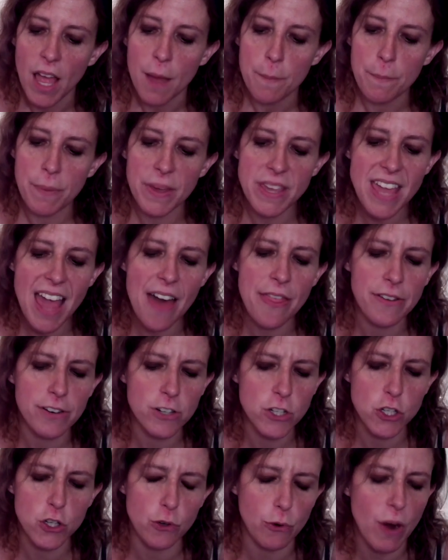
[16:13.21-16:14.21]
But yeah,
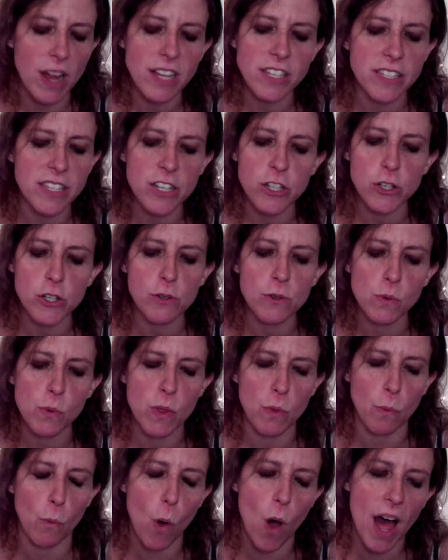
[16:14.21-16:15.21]
there's trust issues
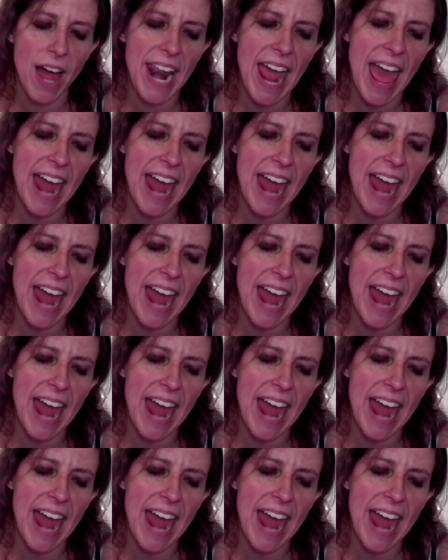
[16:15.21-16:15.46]
with one,